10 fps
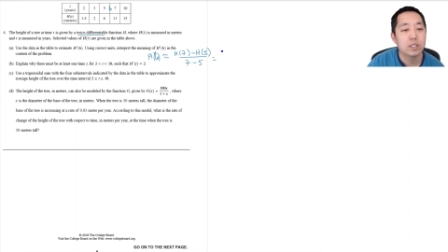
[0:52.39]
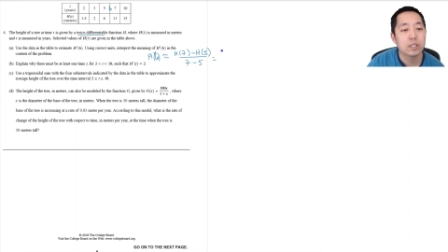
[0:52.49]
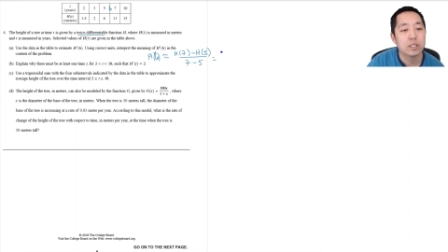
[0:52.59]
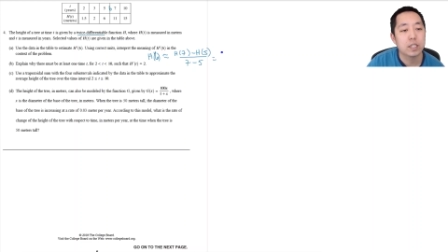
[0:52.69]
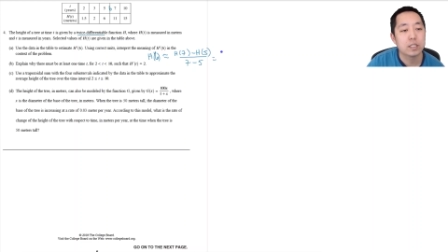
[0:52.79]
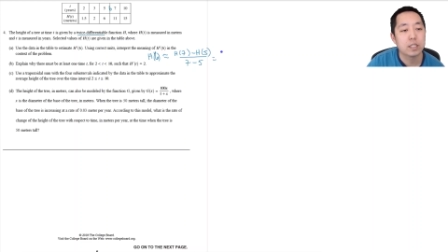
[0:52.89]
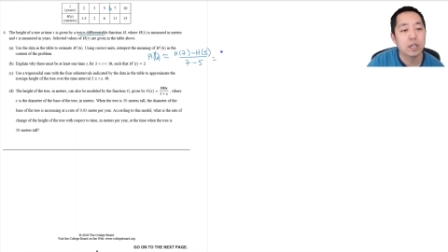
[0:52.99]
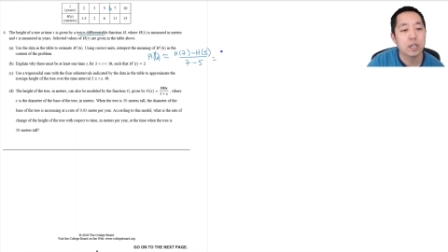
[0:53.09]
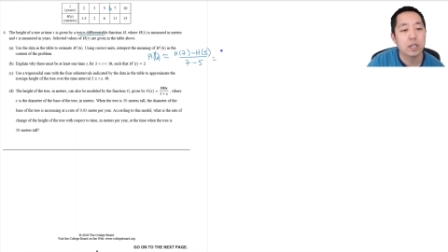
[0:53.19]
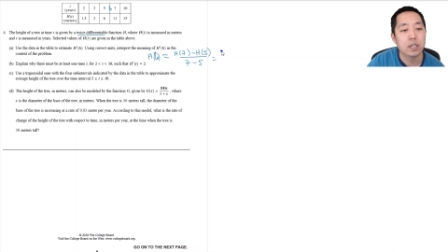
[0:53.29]
So that's
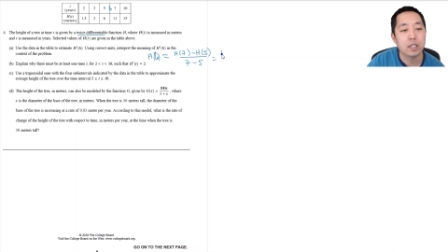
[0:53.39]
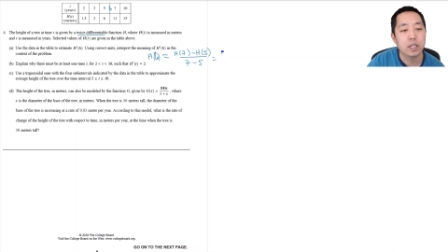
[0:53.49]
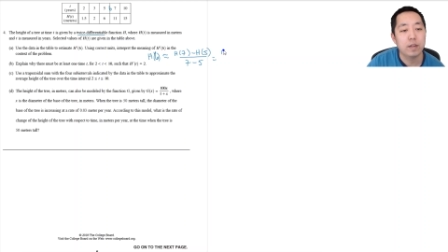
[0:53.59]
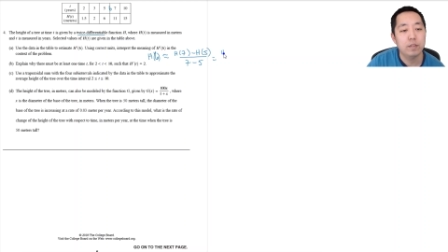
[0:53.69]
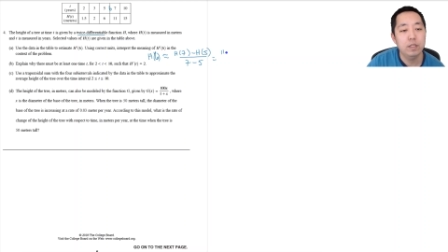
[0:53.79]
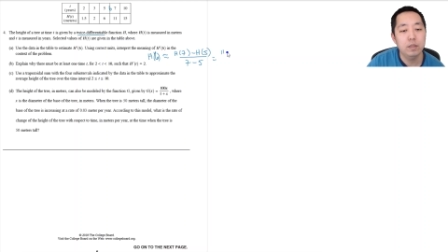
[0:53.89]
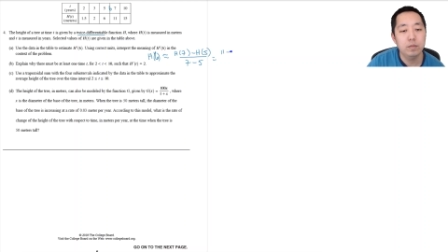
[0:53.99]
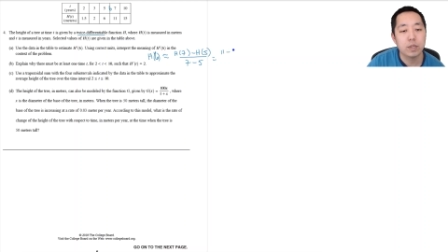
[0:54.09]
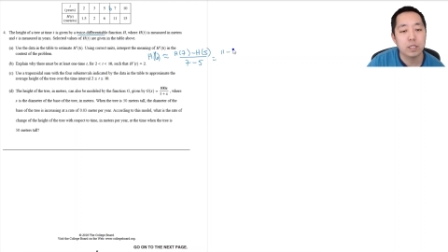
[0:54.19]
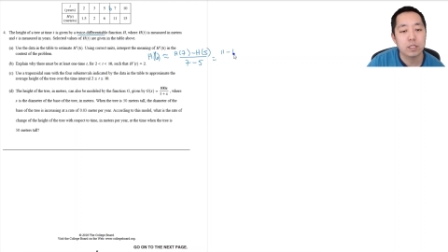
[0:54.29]
uh, eleven
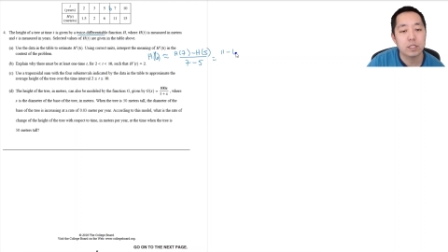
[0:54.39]
minus